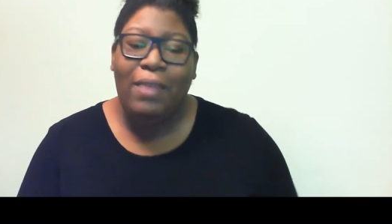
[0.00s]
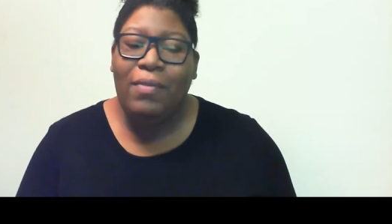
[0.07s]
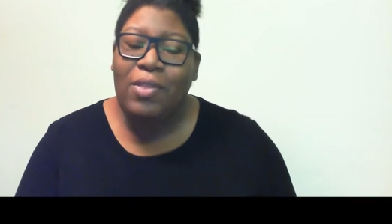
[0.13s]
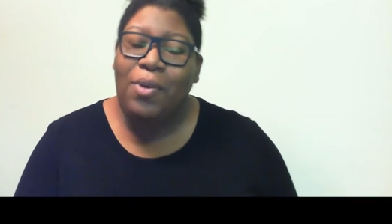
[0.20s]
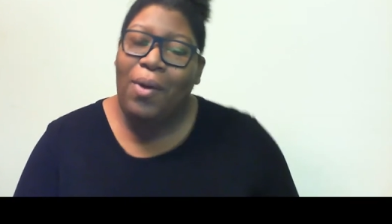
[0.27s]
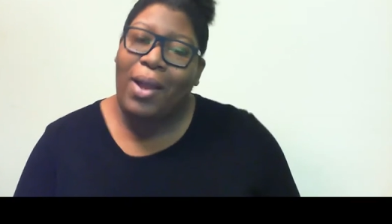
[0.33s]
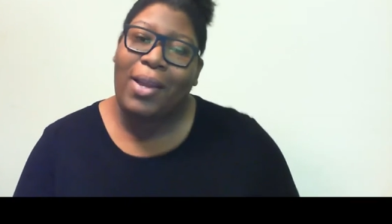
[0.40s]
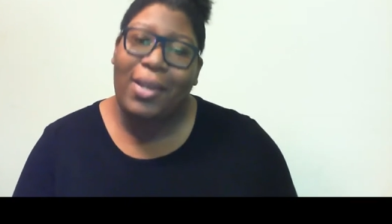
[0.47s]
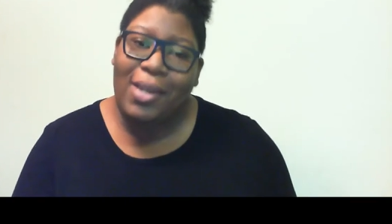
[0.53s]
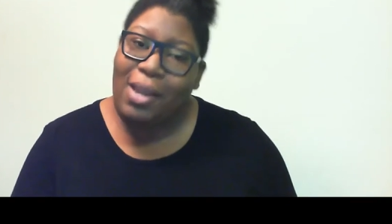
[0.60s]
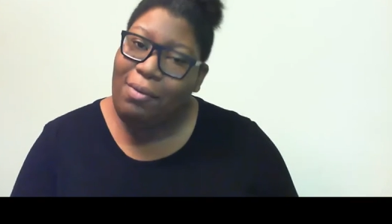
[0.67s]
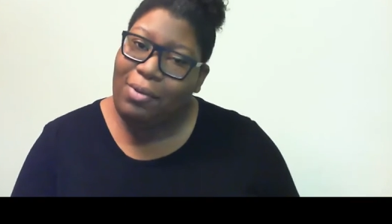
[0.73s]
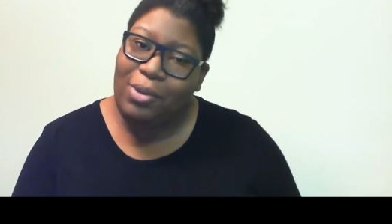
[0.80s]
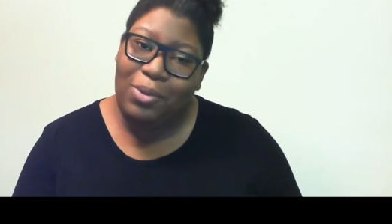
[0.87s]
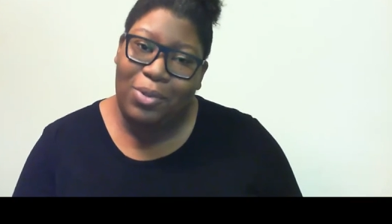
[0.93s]
Even though I could
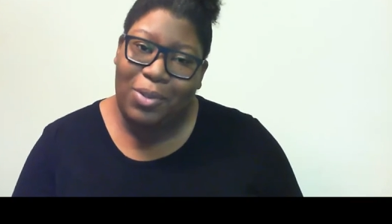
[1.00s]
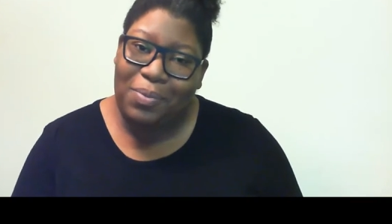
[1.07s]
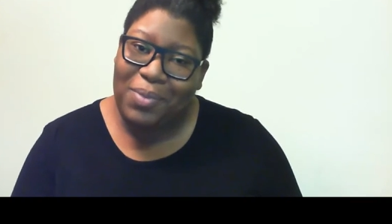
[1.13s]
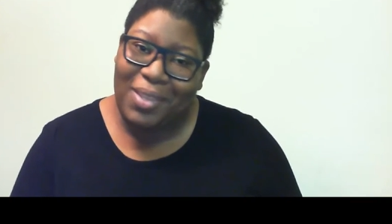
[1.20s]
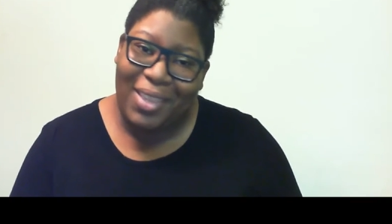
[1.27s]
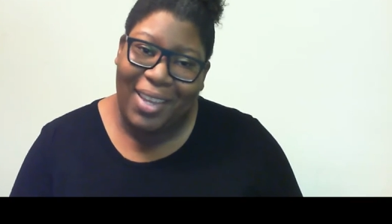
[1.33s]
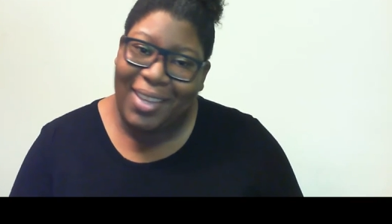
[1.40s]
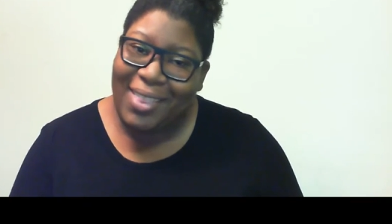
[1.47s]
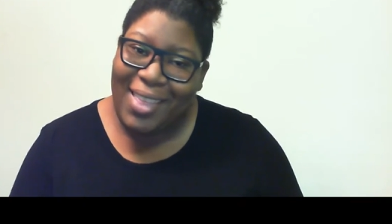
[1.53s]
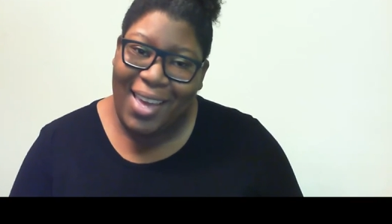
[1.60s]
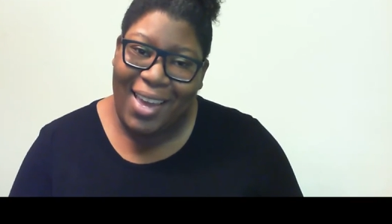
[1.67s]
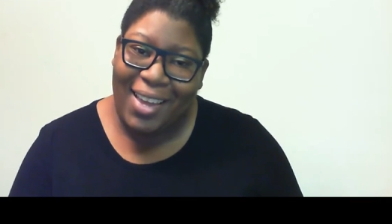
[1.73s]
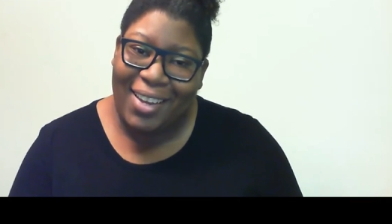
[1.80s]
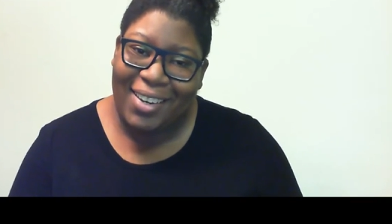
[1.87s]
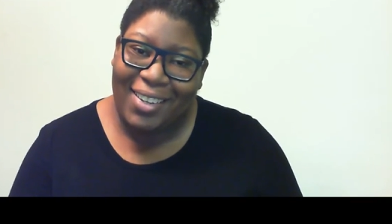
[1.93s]
never do something like
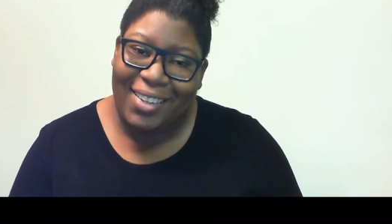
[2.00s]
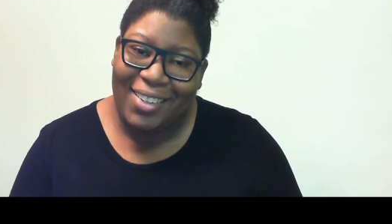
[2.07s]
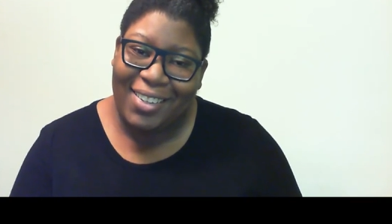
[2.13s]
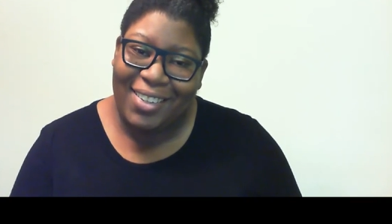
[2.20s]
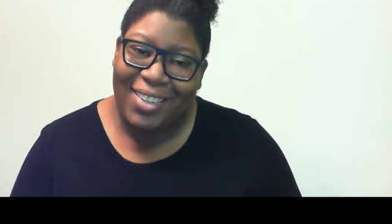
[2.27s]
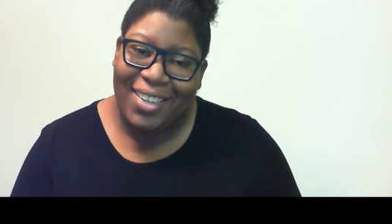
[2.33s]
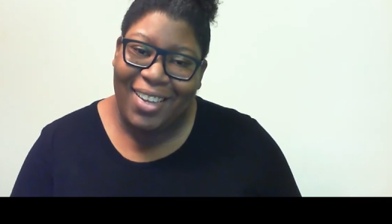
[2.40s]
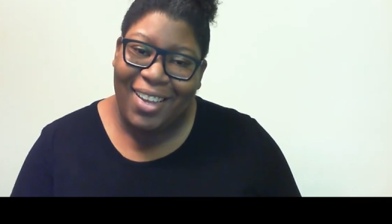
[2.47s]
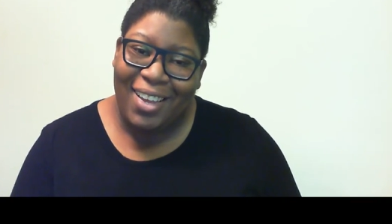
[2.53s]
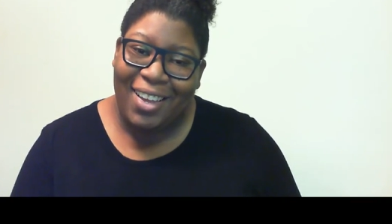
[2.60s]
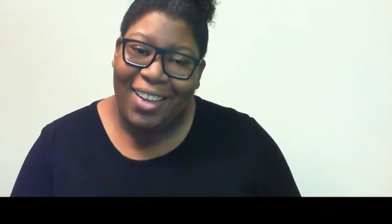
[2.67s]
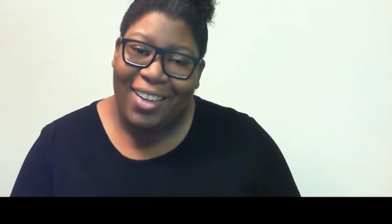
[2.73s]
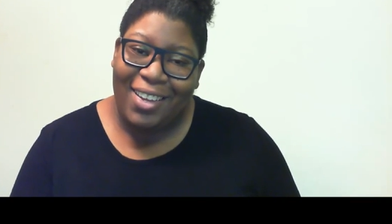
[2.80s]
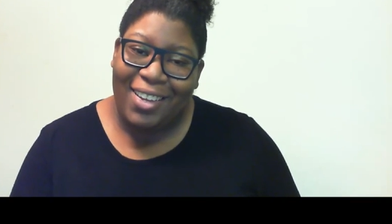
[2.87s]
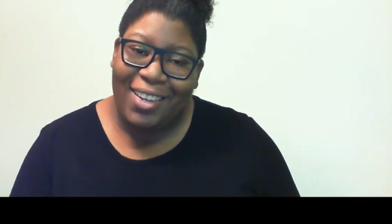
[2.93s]
that,
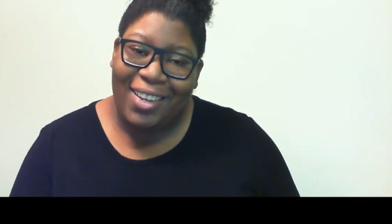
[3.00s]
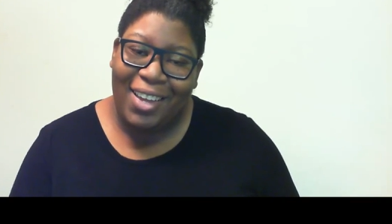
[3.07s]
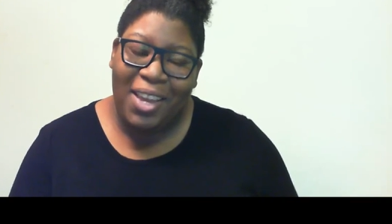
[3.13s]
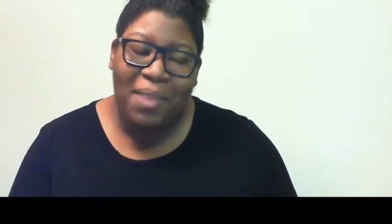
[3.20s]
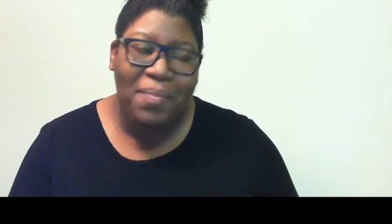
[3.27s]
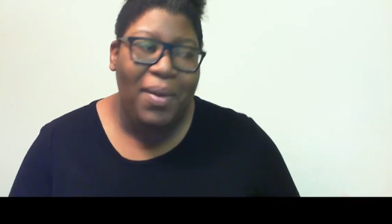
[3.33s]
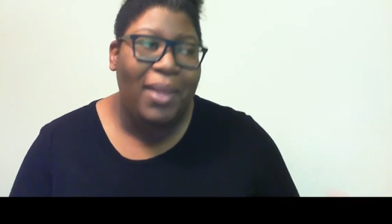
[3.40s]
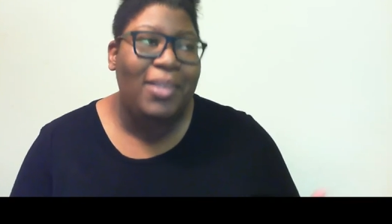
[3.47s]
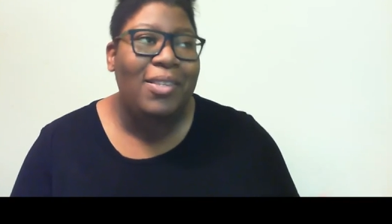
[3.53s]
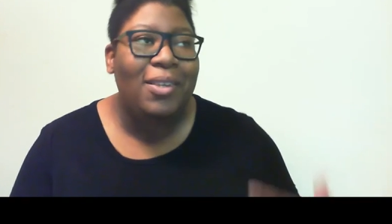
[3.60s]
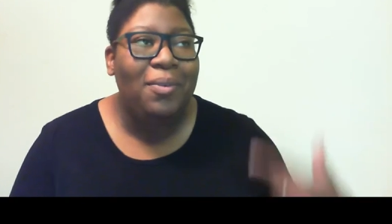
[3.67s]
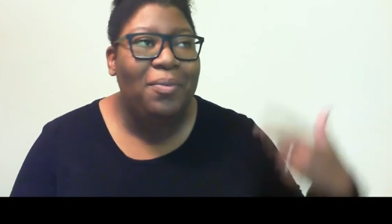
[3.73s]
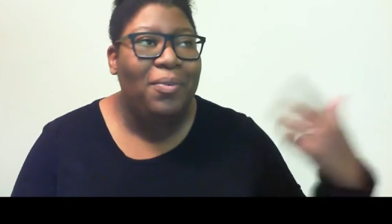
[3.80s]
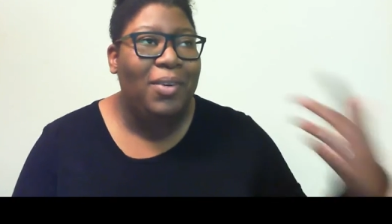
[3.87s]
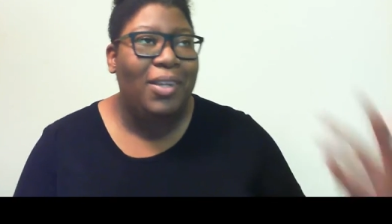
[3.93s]
he made
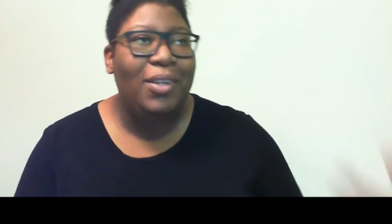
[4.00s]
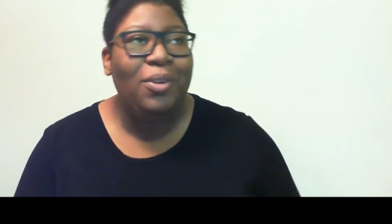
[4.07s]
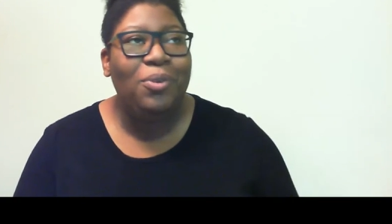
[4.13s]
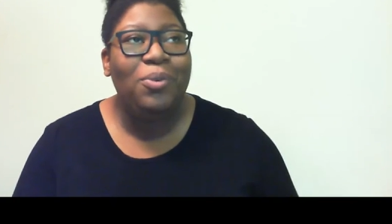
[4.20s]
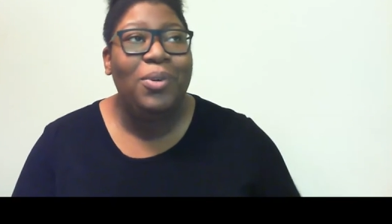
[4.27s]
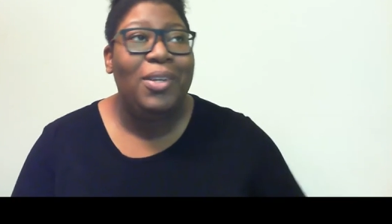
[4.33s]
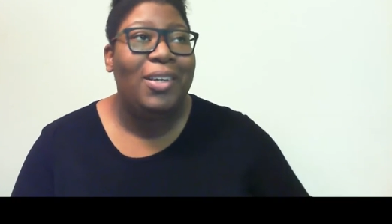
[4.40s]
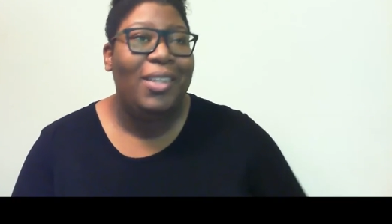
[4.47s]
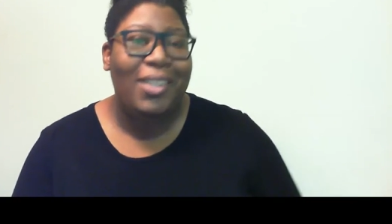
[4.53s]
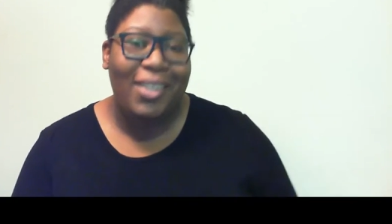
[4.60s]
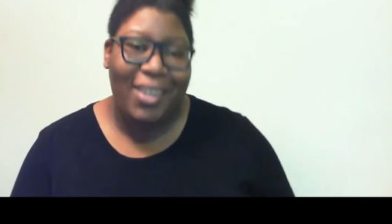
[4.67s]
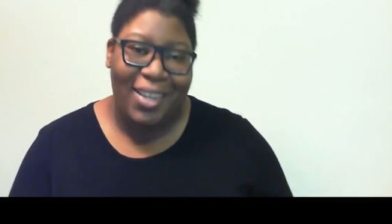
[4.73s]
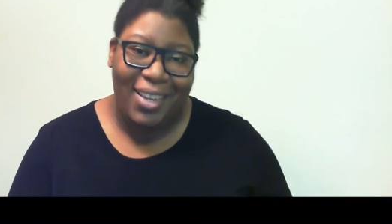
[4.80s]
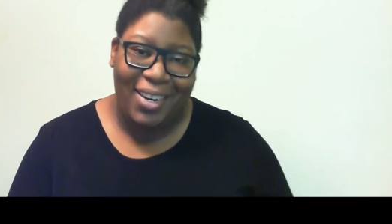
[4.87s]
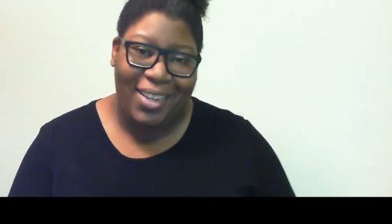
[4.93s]
someone who
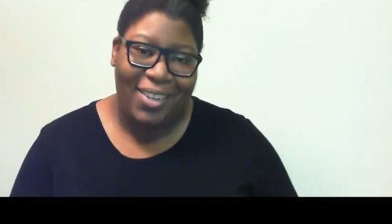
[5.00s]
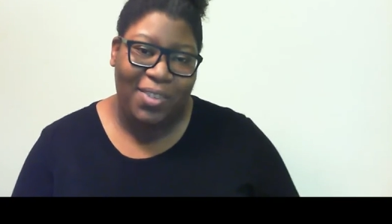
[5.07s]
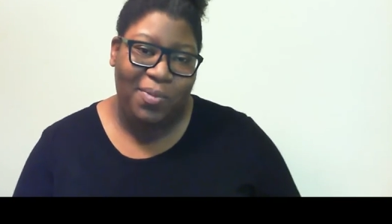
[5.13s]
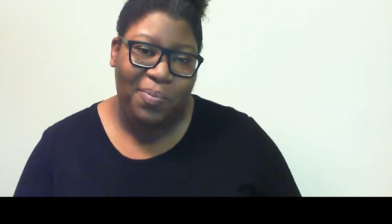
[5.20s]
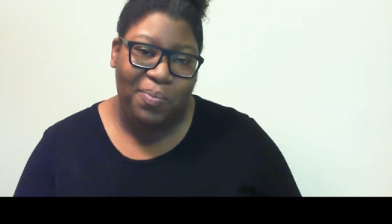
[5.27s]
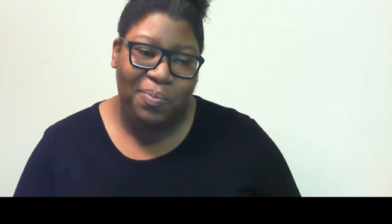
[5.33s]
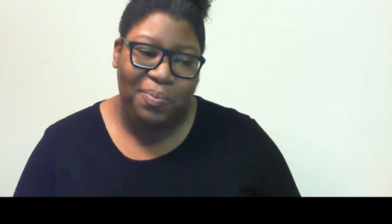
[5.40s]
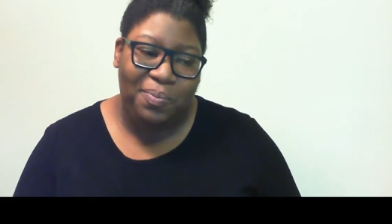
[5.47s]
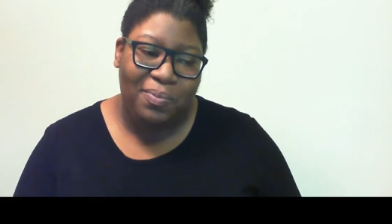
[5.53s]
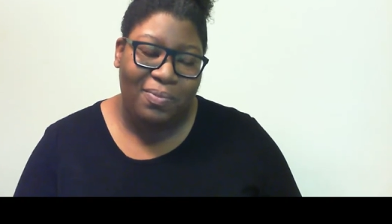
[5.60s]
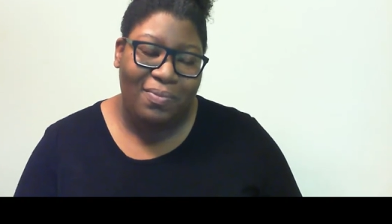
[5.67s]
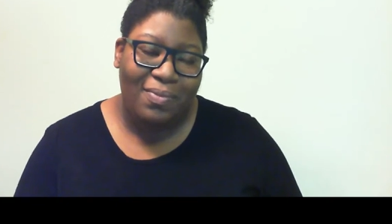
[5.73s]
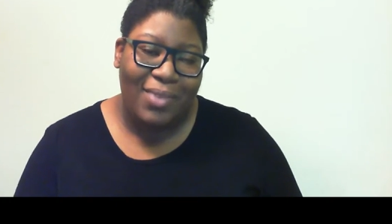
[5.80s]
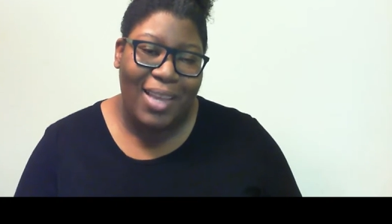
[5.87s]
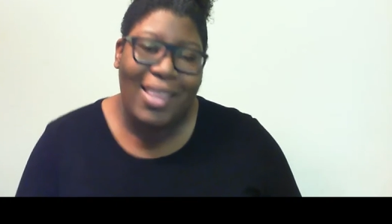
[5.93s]
could.
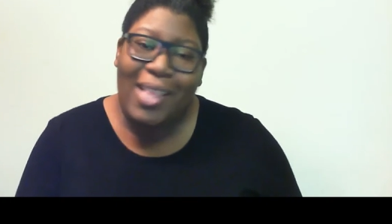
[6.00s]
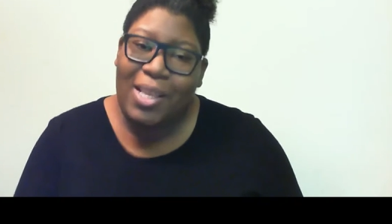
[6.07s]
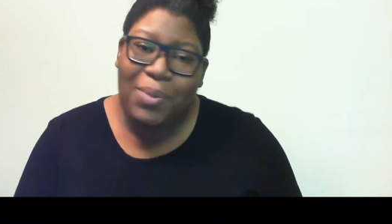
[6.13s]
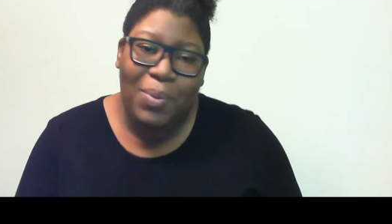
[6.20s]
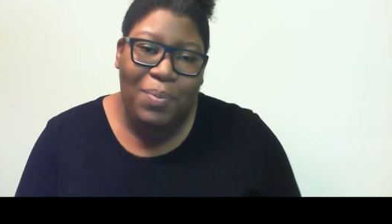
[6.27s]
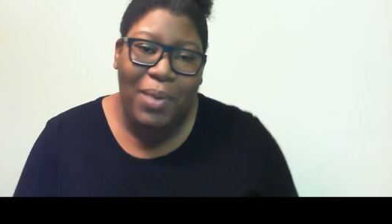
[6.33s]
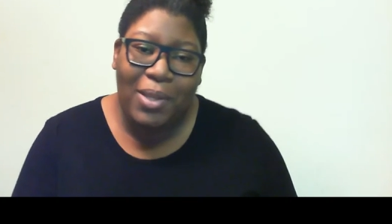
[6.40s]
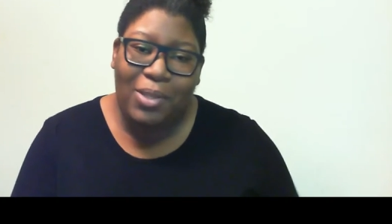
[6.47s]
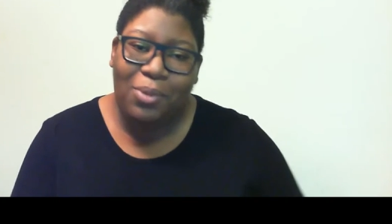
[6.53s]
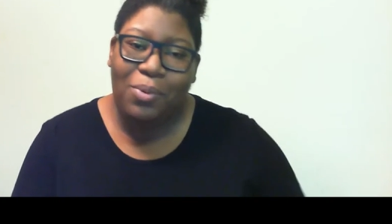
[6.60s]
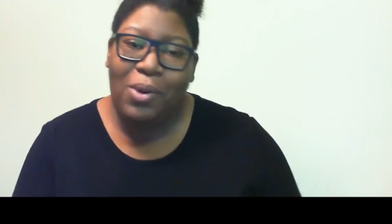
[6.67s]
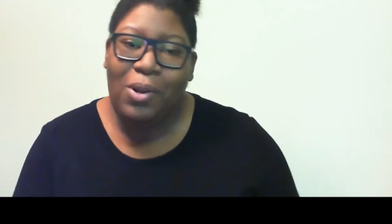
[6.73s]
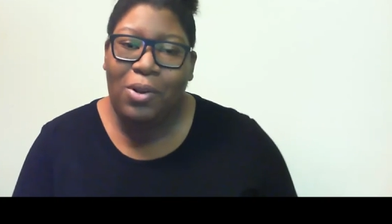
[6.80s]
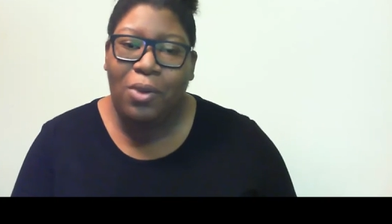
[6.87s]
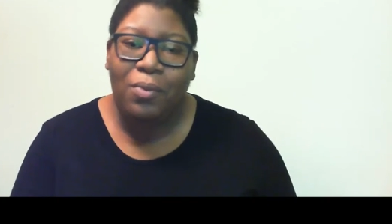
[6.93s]
And that's what makes the
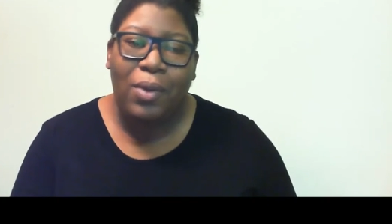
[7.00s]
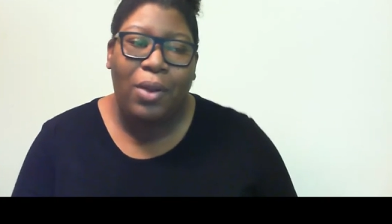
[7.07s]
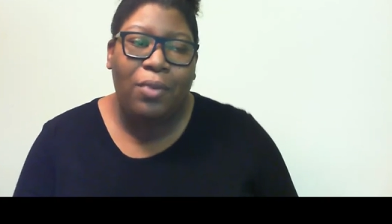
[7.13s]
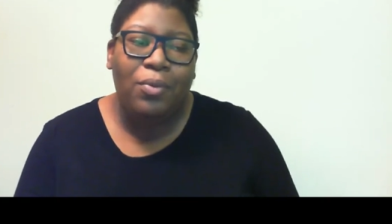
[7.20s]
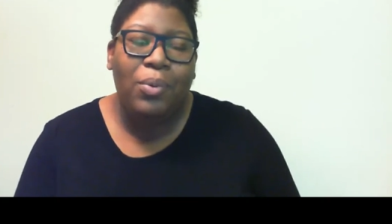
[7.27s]
world go round.